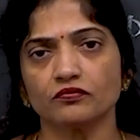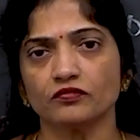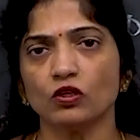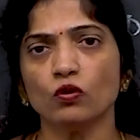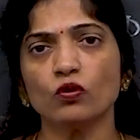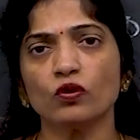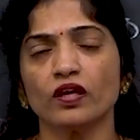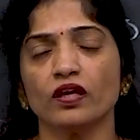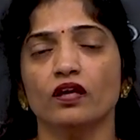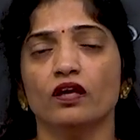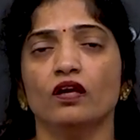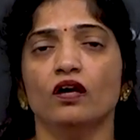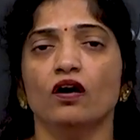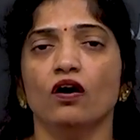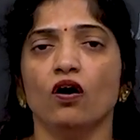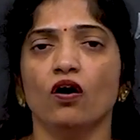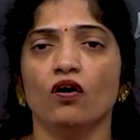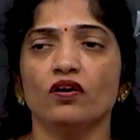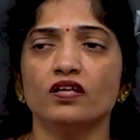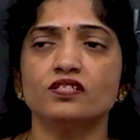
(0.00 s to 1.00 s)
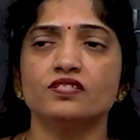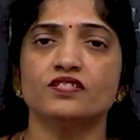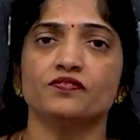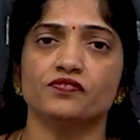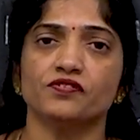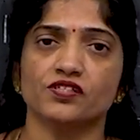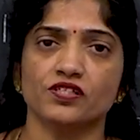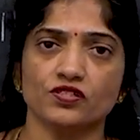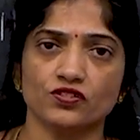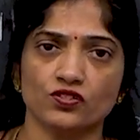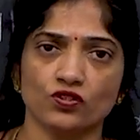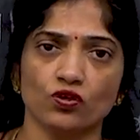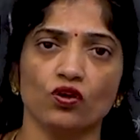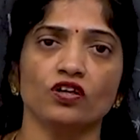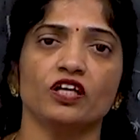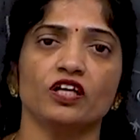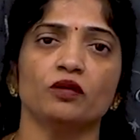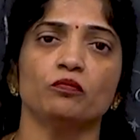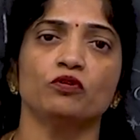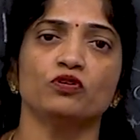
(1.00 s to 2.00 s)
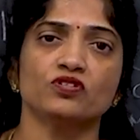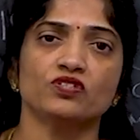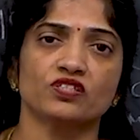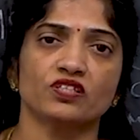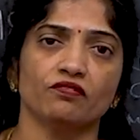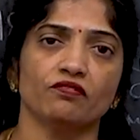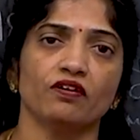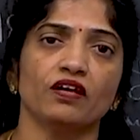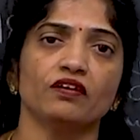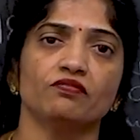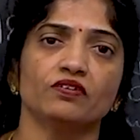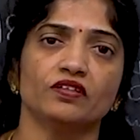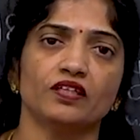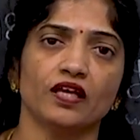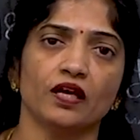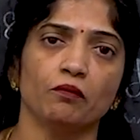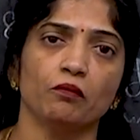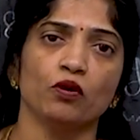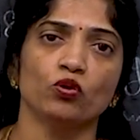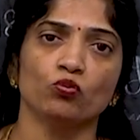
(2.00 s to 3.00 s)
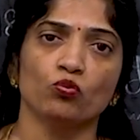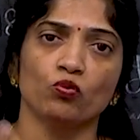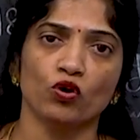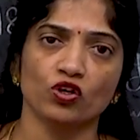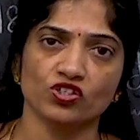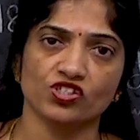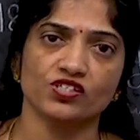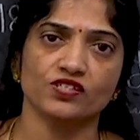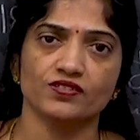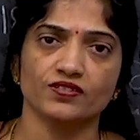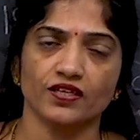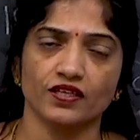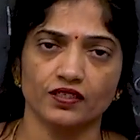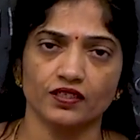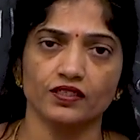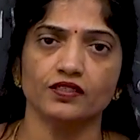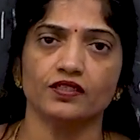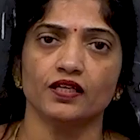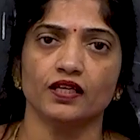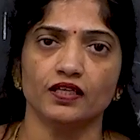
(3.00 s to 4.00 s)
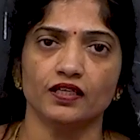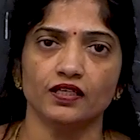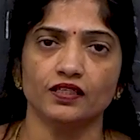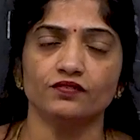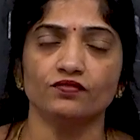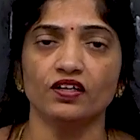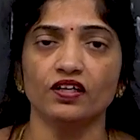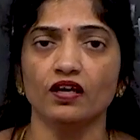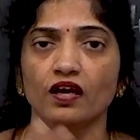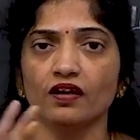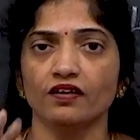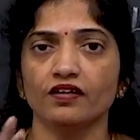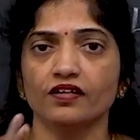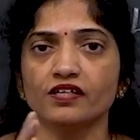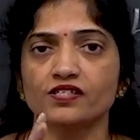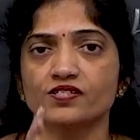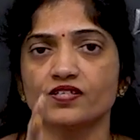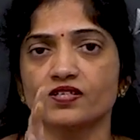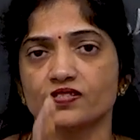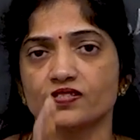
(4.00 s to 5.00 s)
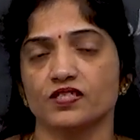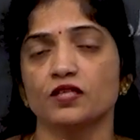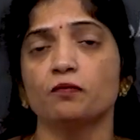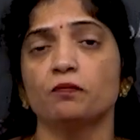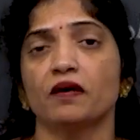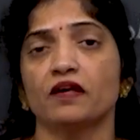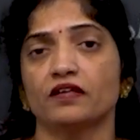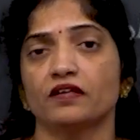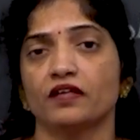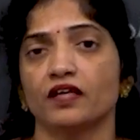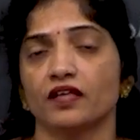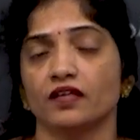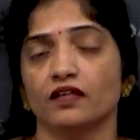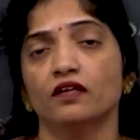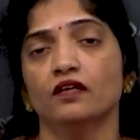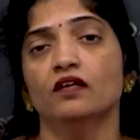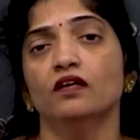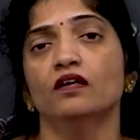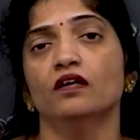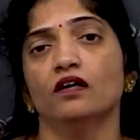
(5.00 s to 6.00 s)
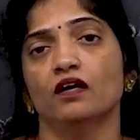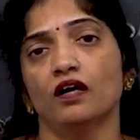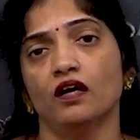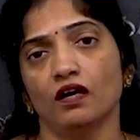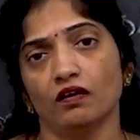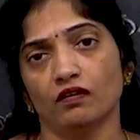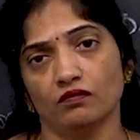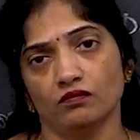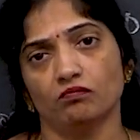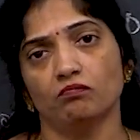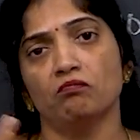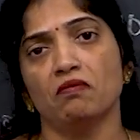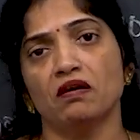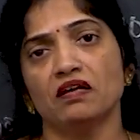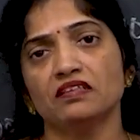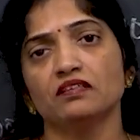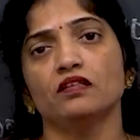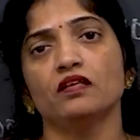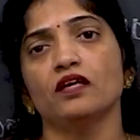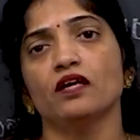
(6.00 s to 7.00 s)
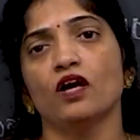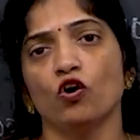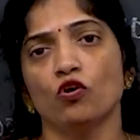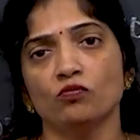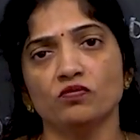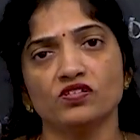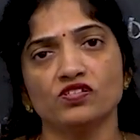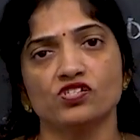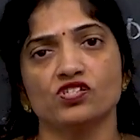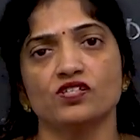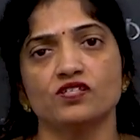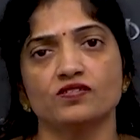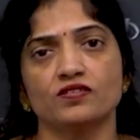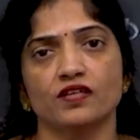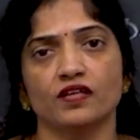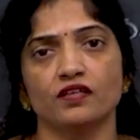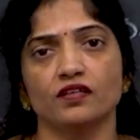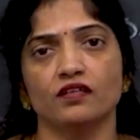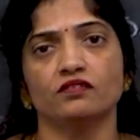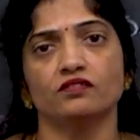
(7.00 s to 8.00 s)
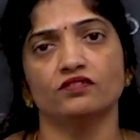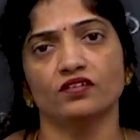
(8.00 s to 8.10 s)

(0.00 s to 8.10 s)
Okay. Or else if she is not able to survive with the amount what she is getting daily, 360 per day. Monthly, how much she is getting?